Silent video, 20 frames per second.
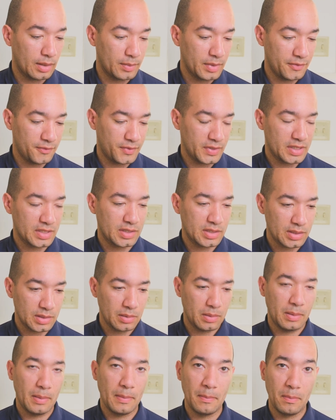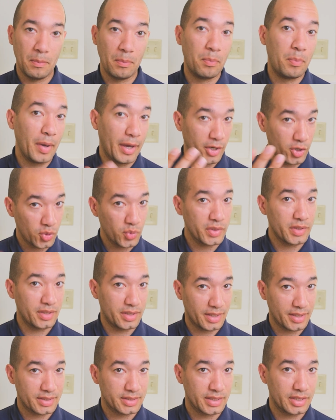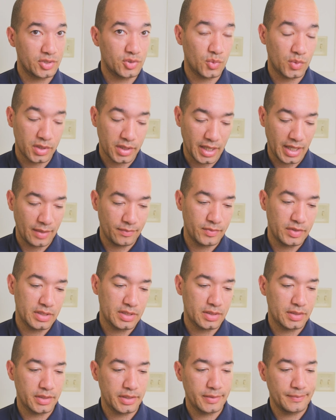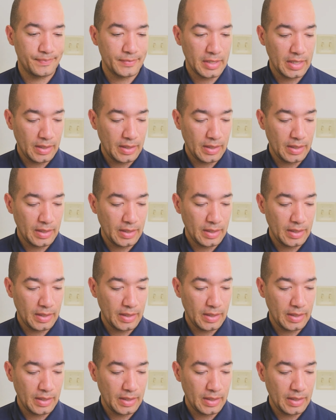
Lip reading: It fits better with the X-H1, obviously.